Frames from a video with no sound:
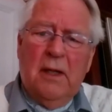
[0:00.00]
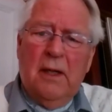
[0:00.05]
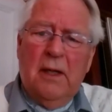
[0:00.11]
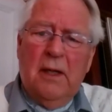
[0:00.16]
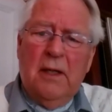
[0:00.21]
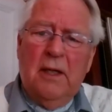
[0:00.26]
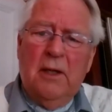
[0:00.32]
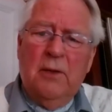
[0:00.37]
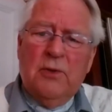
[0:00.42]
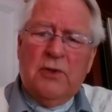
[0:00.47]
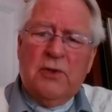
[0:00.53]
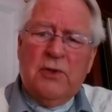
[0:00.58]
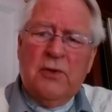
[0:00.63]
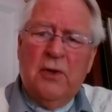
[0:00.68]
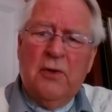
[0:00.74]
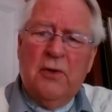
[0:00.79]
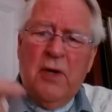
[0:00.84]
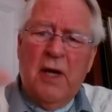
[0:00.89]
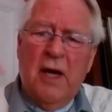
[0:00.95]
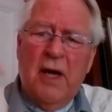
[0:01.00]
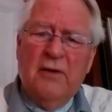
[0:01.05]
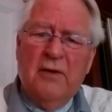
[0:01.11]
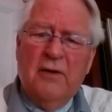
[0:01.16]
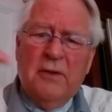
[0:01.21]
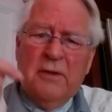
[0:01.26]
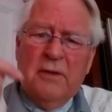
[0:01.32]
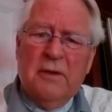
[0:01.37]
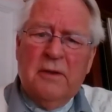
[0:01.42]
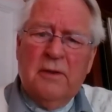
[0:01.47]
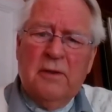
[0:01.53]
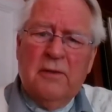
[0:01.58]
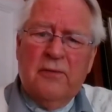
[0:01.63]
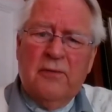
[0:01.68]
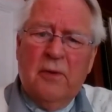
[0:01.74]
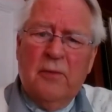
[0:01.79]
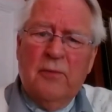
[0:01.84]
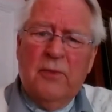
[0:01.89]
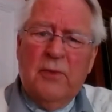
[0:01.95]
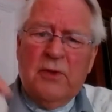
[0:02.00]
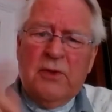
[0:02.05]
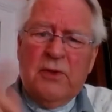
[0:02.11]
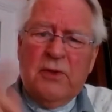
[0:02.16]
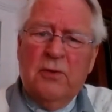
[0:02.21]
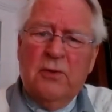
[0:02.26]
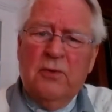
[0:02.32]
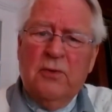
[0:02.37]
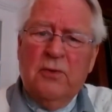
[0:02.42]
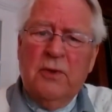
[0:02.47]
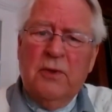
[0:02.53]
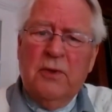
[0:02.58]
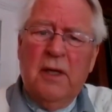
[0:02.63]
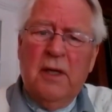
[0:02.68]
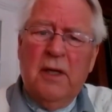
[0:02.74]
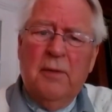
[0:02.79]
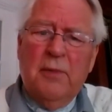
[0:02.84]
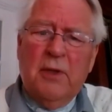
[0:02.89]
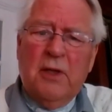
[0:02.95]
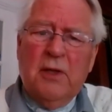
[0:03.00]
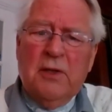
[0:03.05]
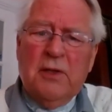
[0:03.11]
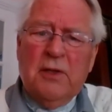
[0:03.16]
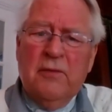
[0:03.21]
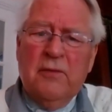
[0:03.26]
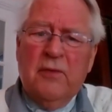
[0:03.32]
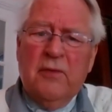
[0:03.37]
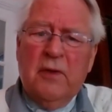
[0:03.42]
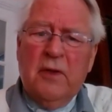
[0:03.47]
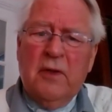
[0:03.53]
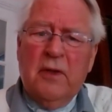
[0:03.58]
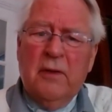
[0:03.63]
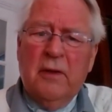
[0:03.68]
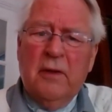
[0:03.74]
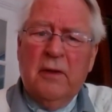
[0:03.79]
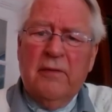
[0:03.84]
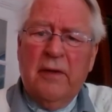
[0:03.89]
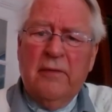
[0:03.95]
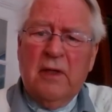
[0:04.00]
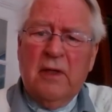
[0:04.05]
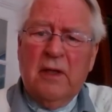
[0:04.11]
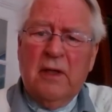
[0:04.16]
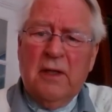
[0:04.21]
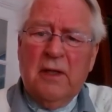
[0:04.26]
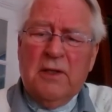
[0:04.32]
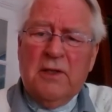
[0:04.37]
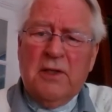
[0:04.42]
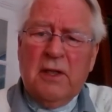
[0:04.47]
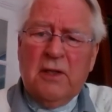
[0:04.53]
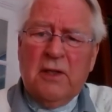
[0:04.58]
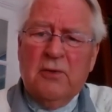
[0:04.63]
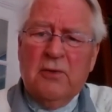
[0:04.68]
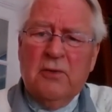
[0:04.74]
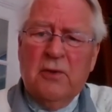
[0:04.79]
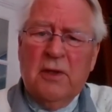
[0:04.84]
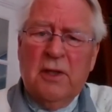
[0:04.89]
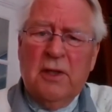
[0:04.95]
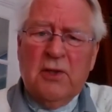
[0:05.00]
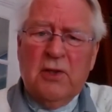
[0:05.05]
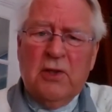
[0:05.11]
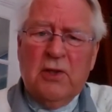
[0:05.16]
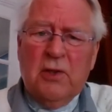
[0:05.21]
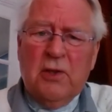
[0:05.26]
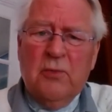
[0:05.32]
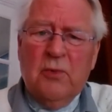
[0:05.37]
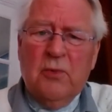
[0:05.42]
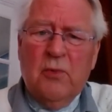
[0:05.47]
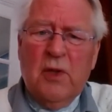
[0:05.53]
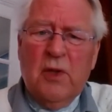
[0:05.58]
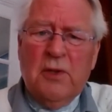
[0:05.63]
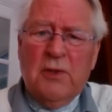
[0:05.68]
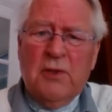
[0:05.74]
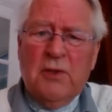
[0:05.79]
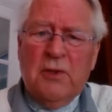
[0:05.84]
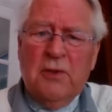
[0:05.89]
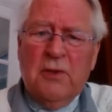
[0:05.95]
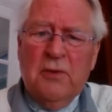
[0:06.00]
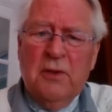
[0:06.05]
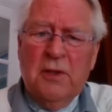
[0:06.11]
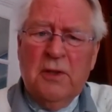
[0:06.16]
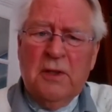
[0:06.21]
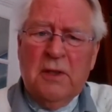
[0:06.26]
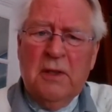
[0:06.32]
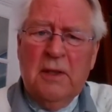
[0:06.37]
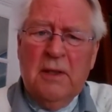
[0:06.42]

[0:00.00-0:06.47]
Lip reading: he was thrown out from the school there because of having had a sexual relationship with one of the students,